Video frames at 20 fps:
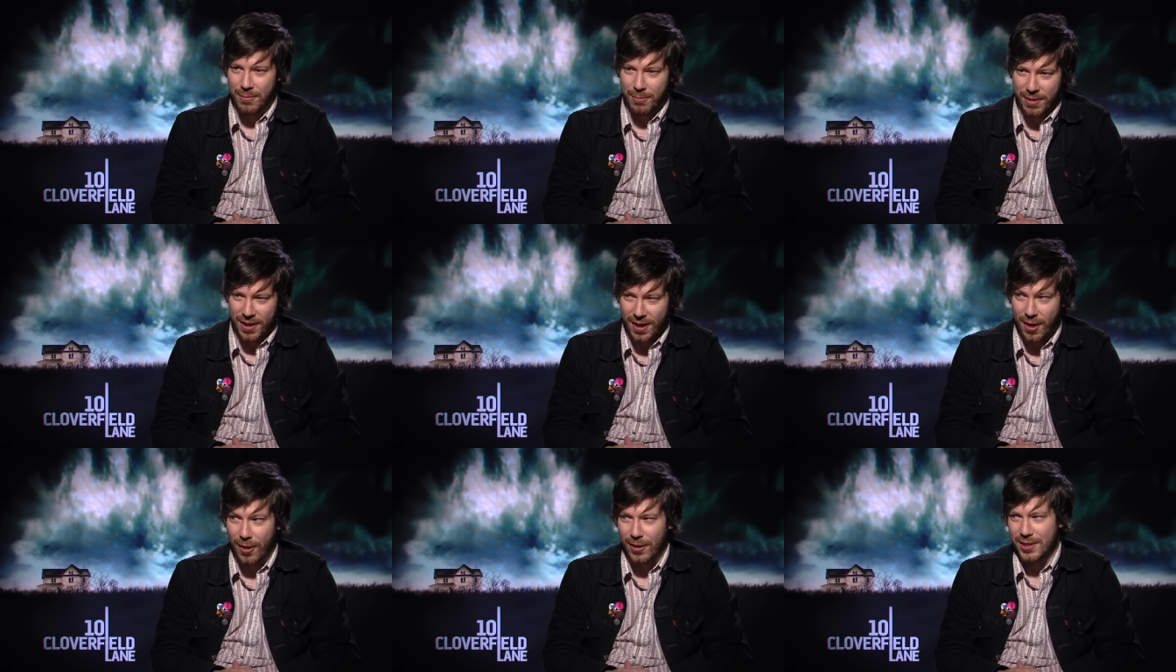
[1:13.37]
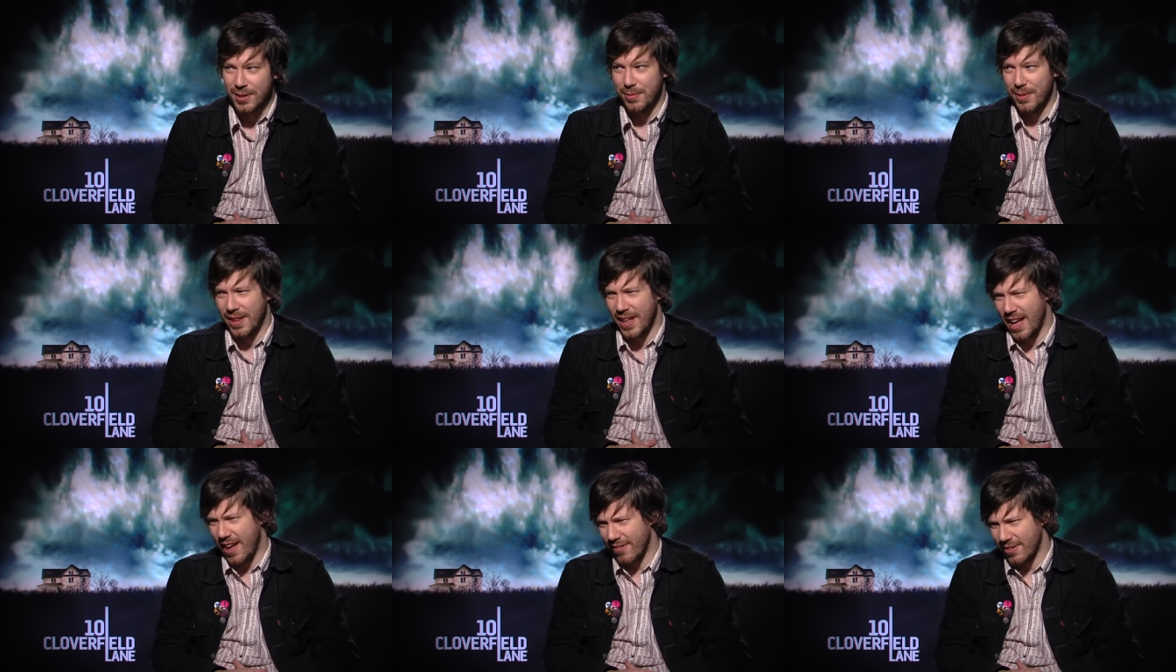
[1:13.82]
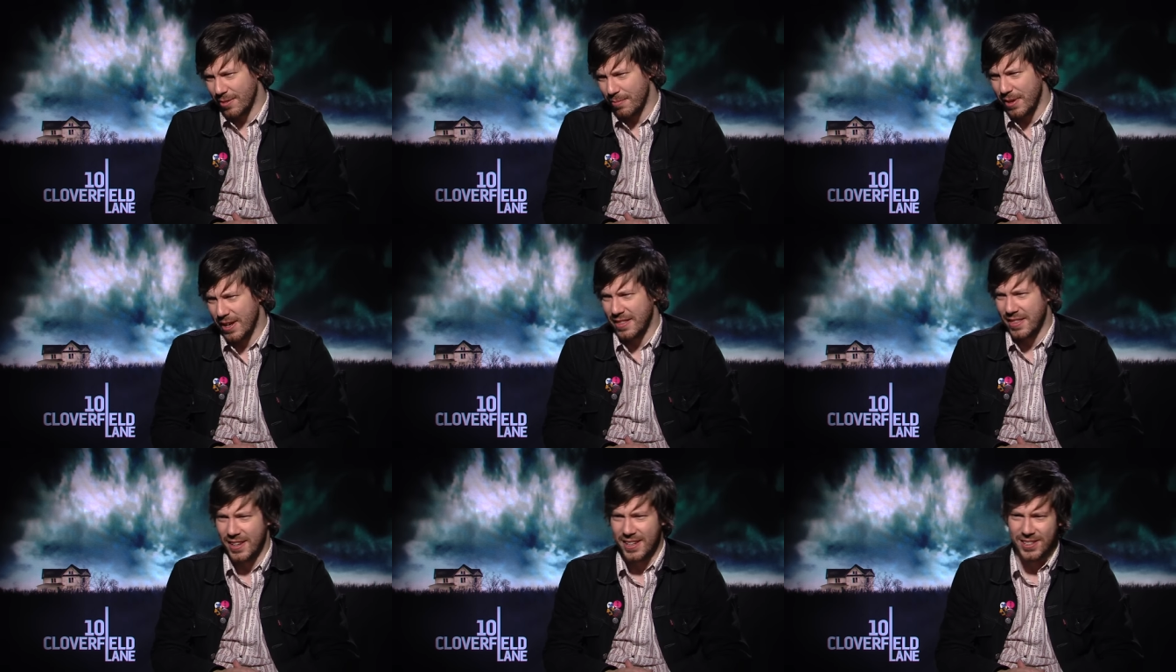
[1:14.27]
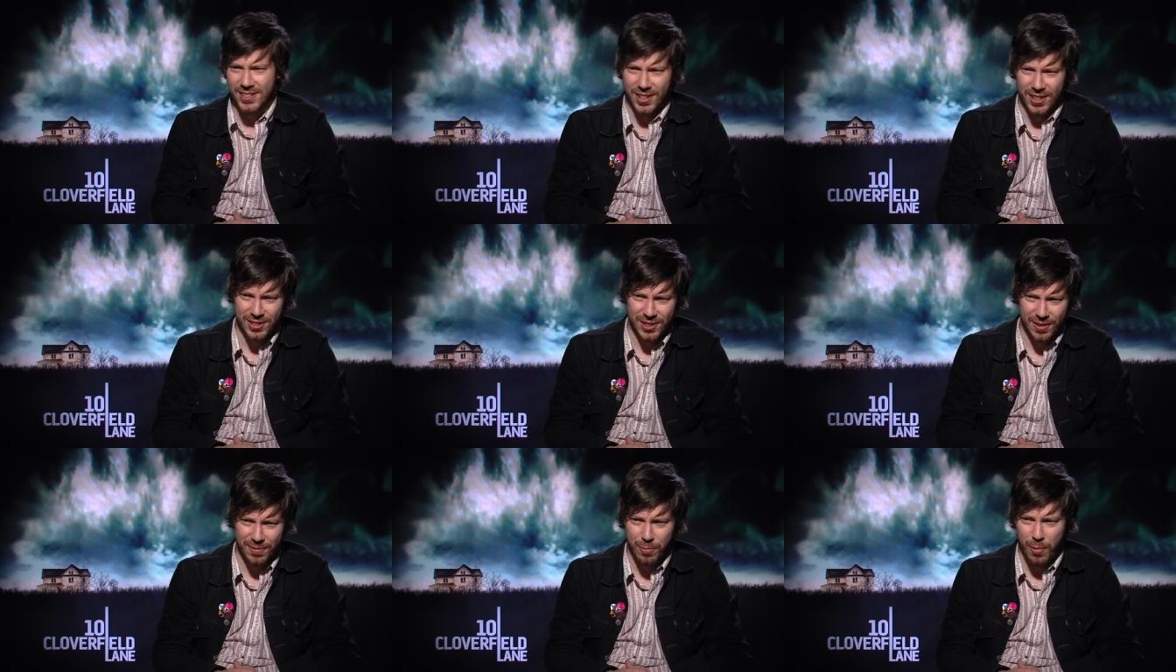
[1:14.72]
and we ultimately have to make the
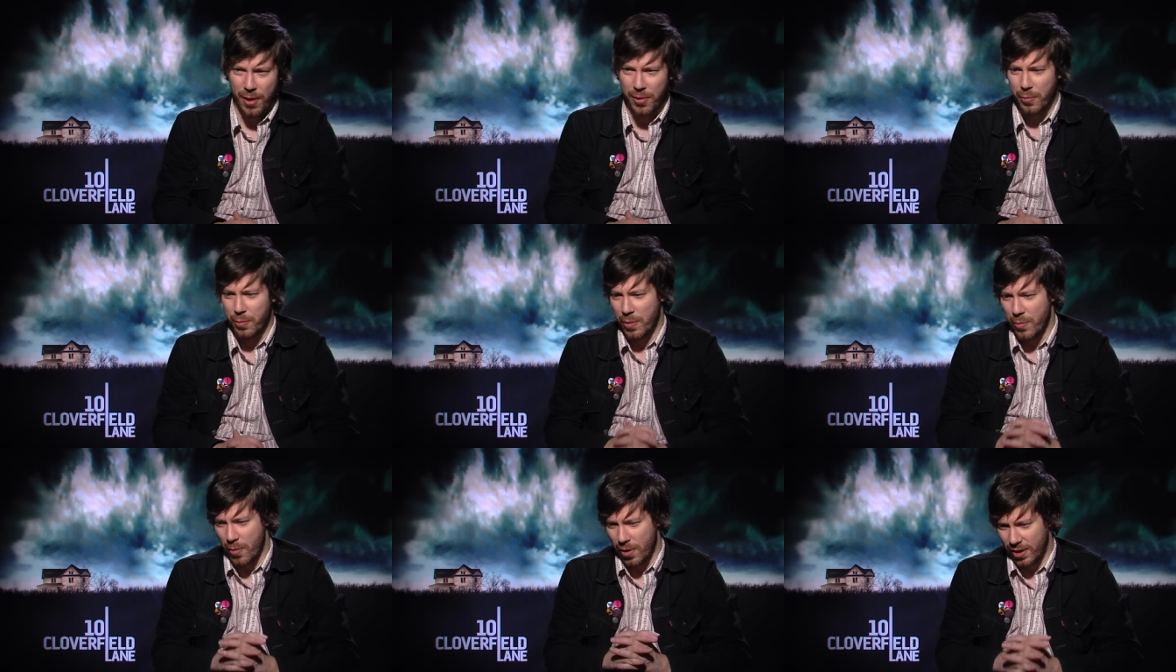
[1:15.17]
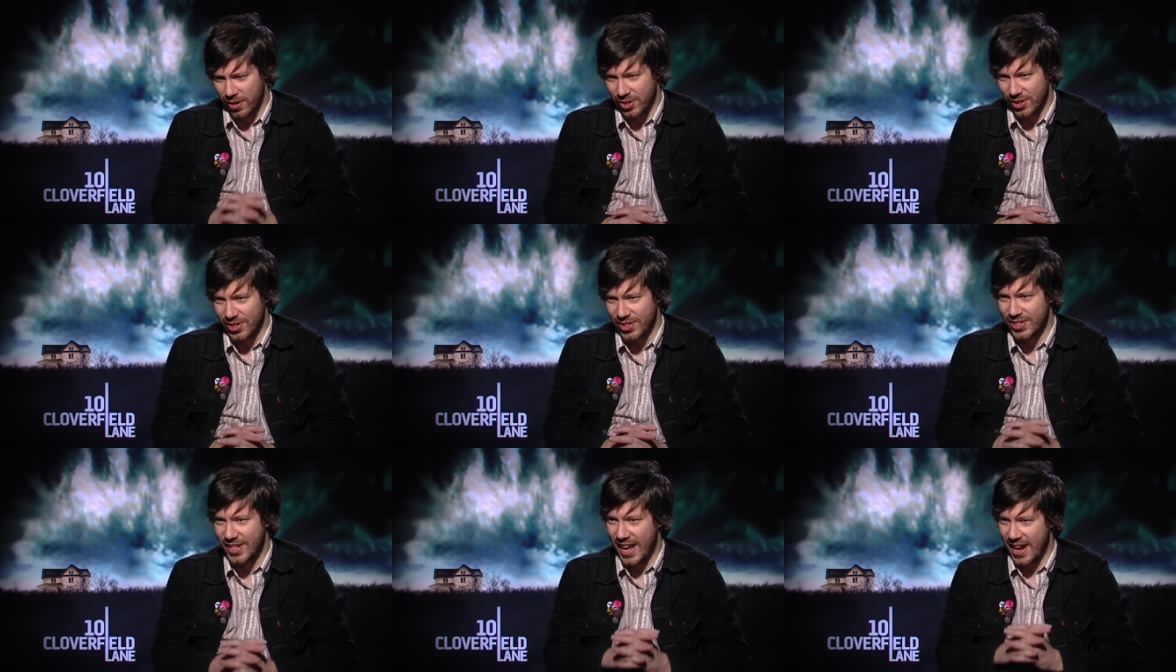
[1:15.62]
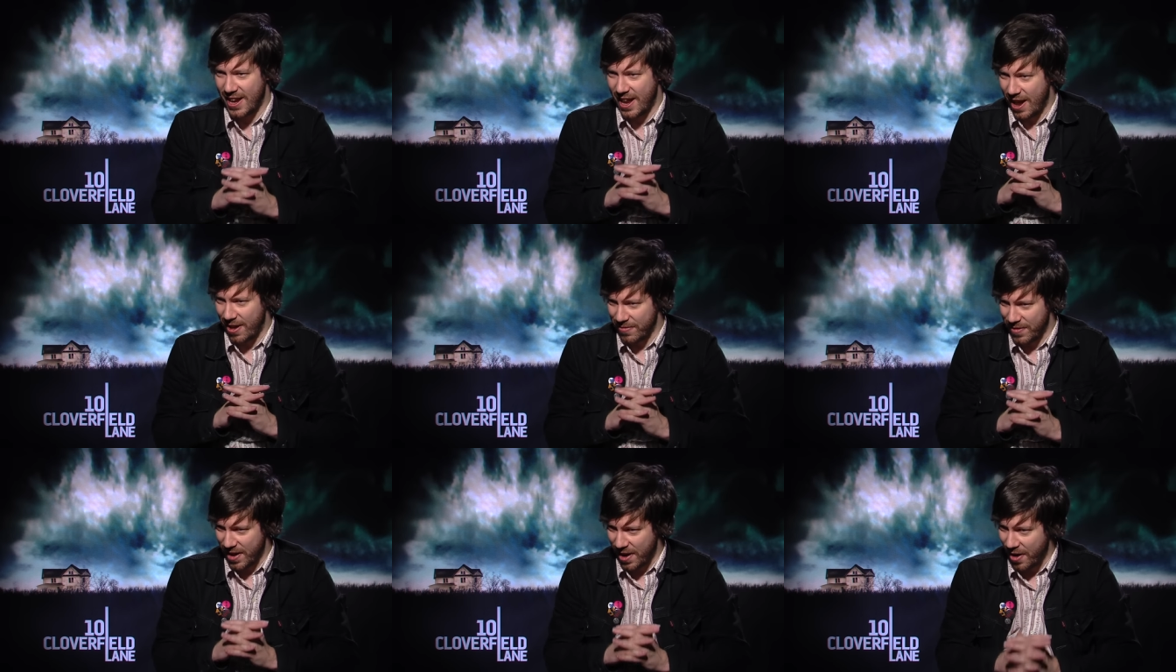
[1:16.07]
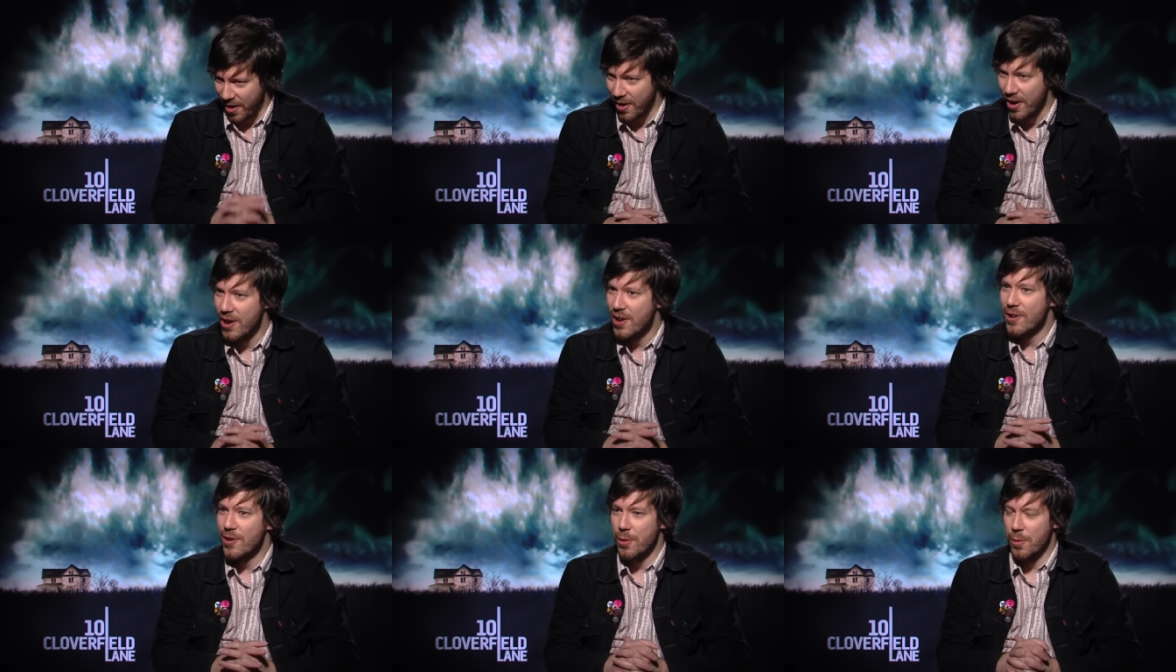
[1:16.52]
decision of whether we want to just stay down there
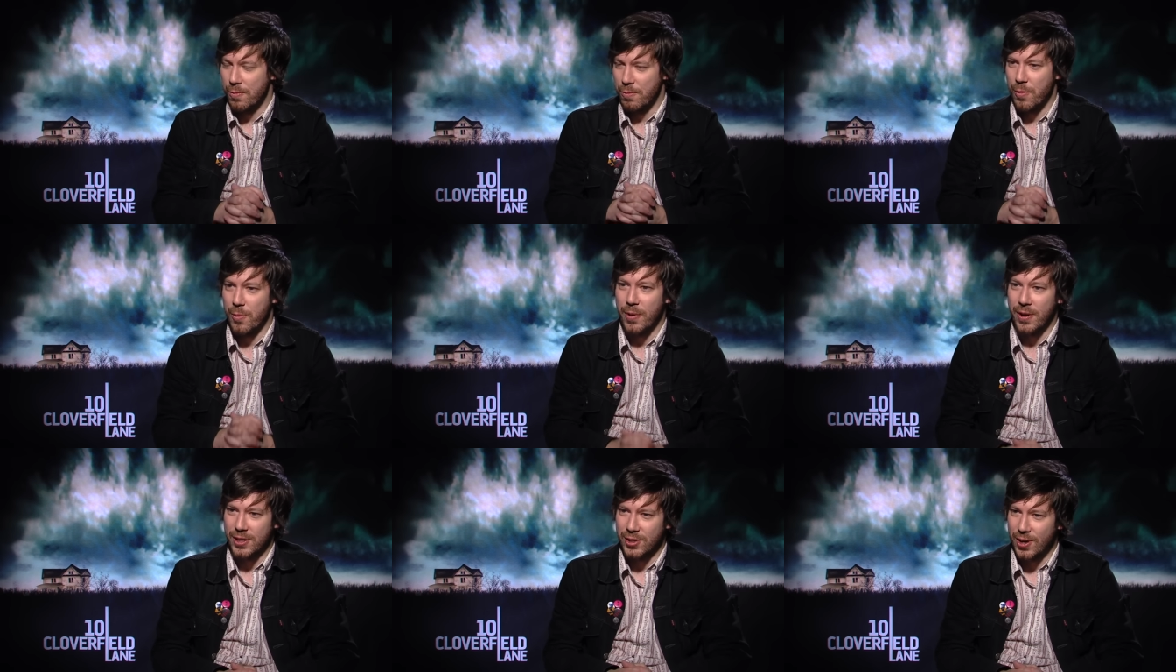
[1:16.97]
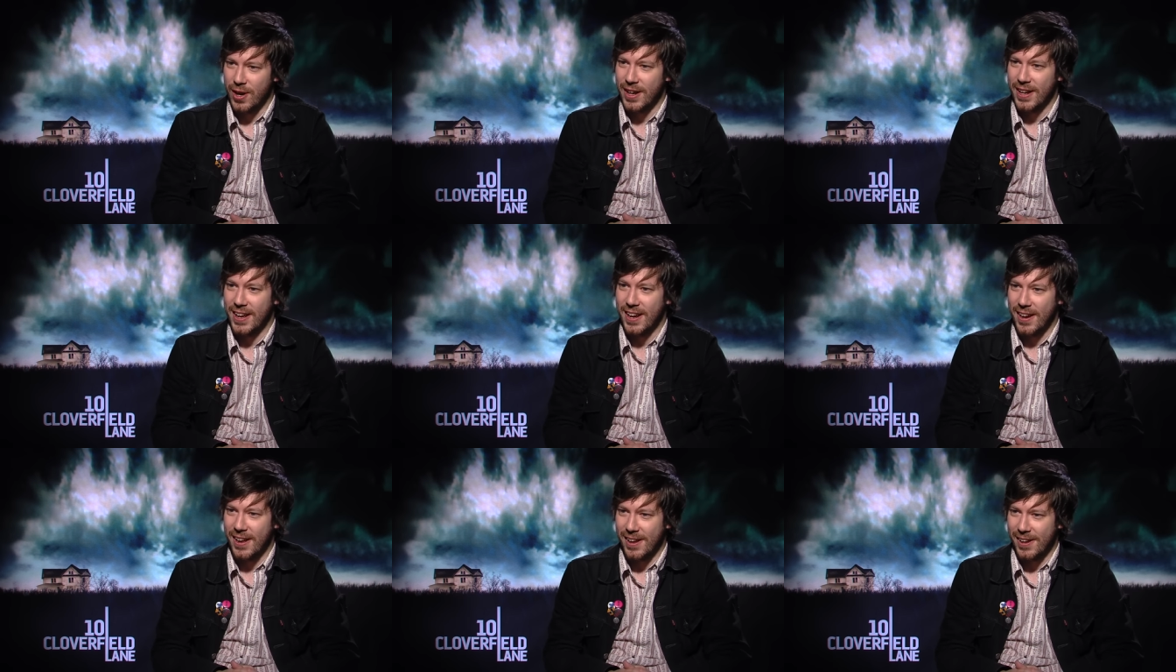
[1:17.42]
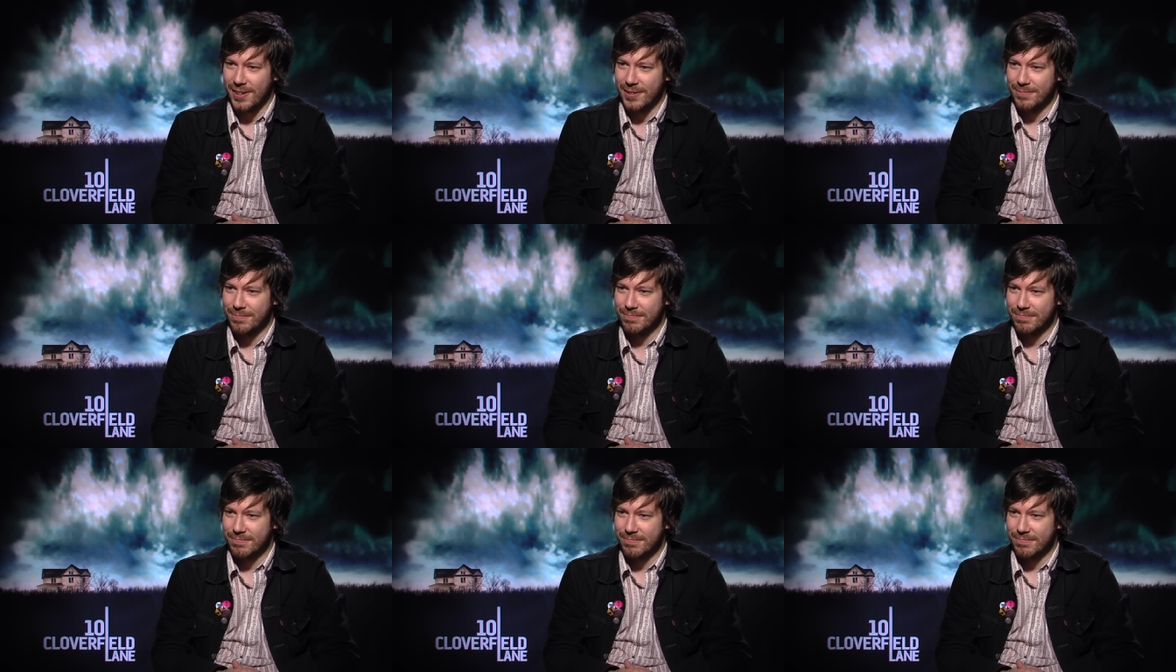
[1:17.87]
or if we want to try and get out.